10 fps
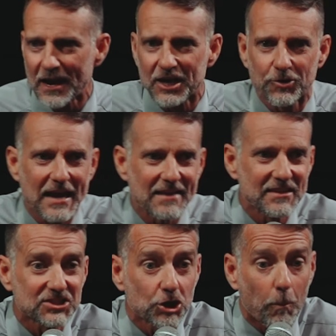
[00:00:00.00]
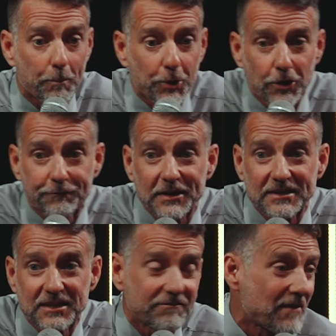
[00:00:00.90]
to create this little
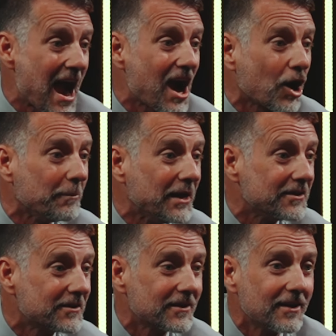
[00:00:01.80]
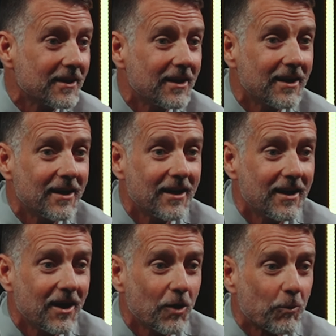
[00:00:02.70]
perfect environment
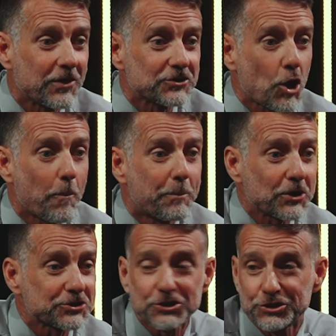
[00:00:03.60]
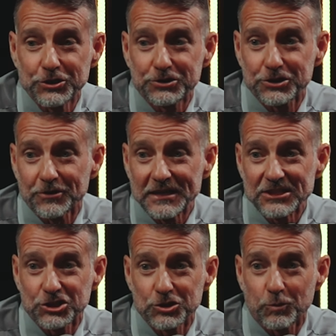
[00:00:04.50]
where there's no persecution or
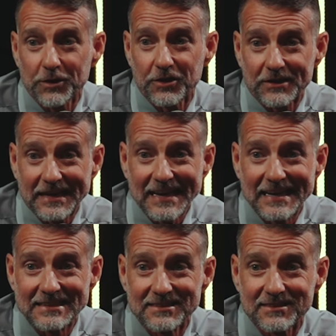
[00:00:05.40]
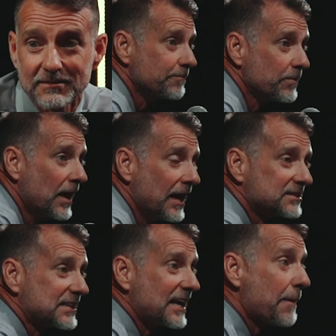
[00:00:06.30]
issues with their kids.
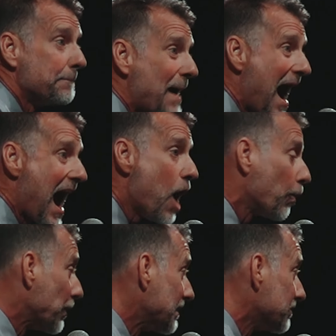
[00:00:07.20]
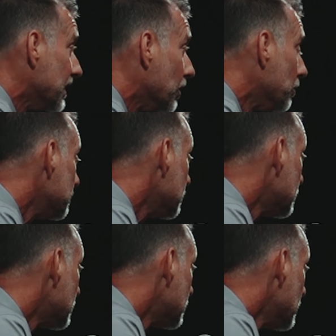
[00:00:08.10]
Instead of empowering them
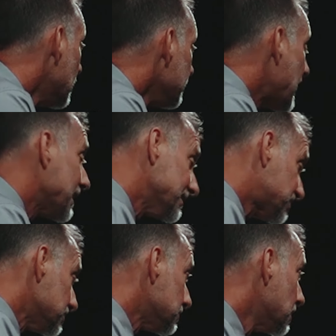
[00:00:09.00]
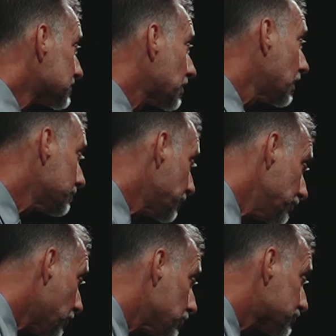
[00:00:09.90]
that, listen, son, when you go to